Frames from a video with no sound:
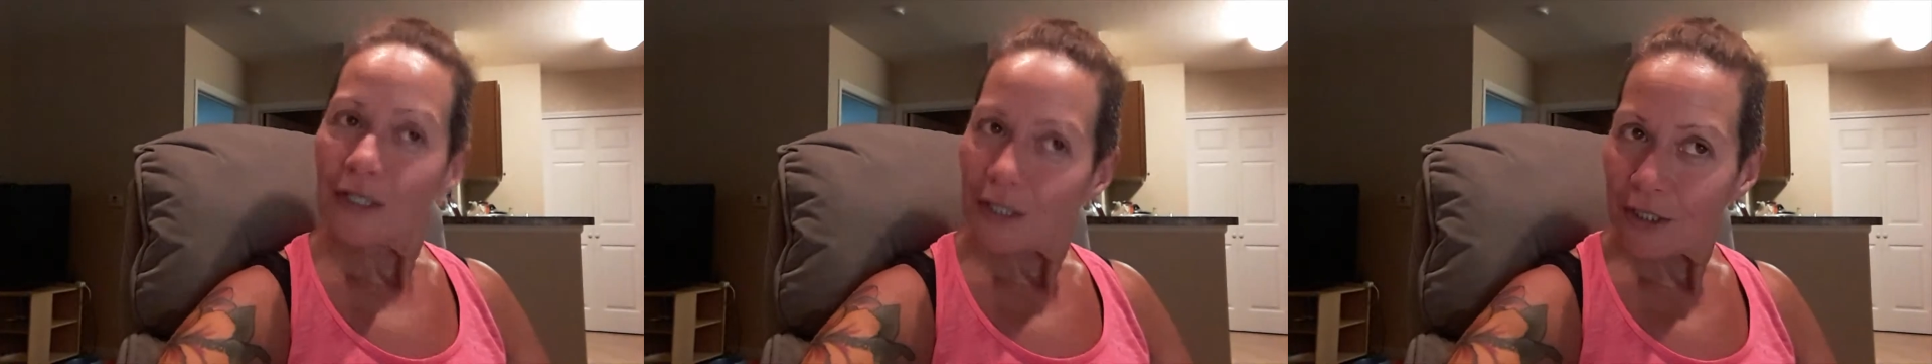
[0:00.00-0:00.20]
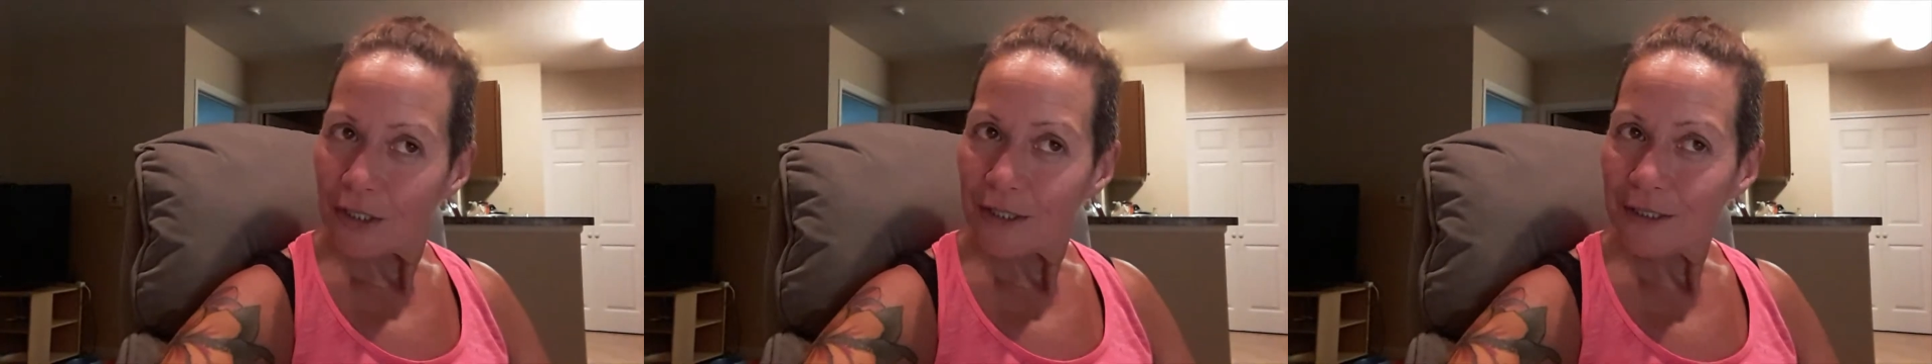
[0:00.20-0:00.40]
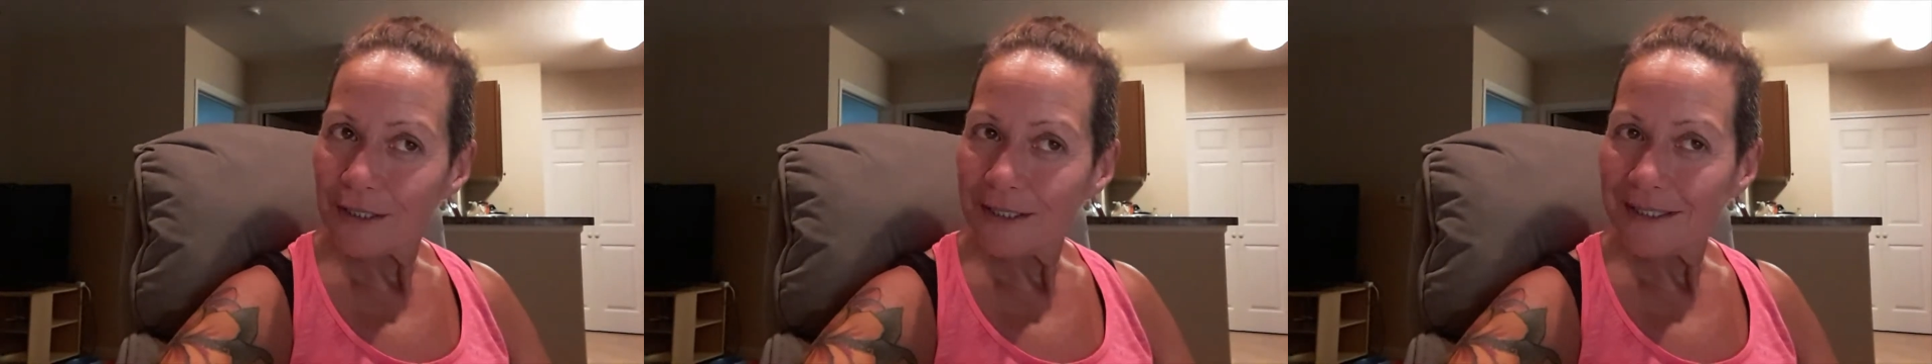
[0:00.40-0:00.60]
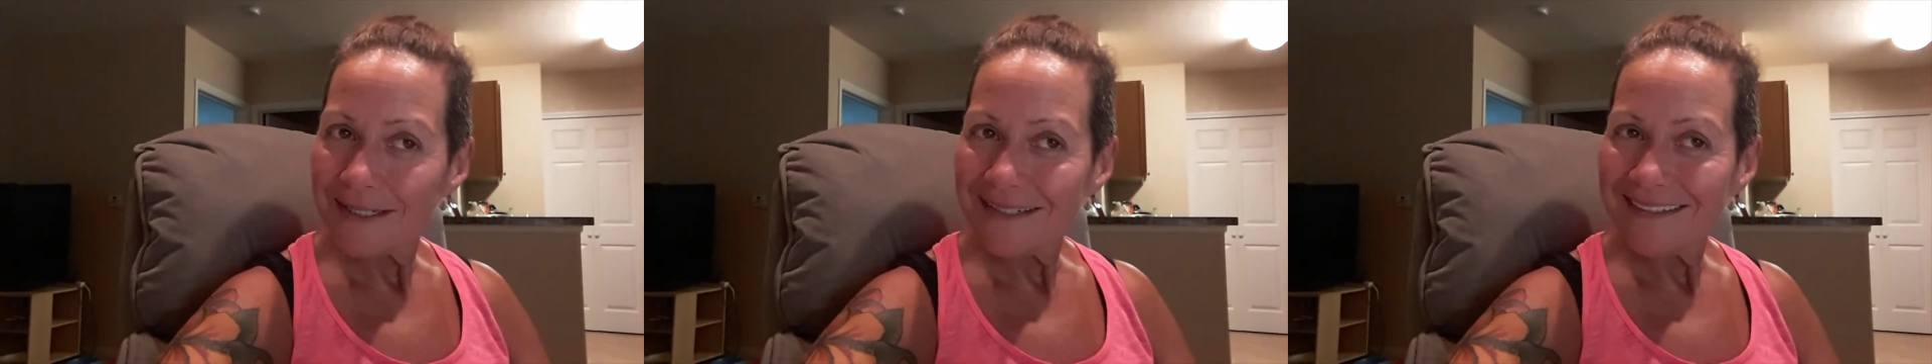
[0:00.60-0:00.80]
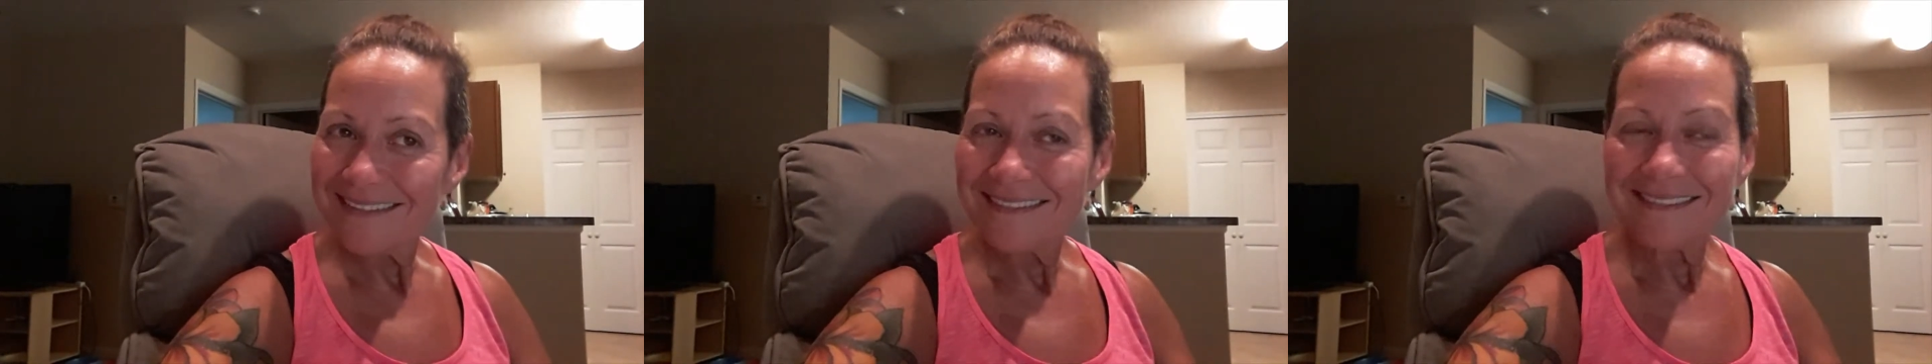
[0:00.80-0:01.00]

good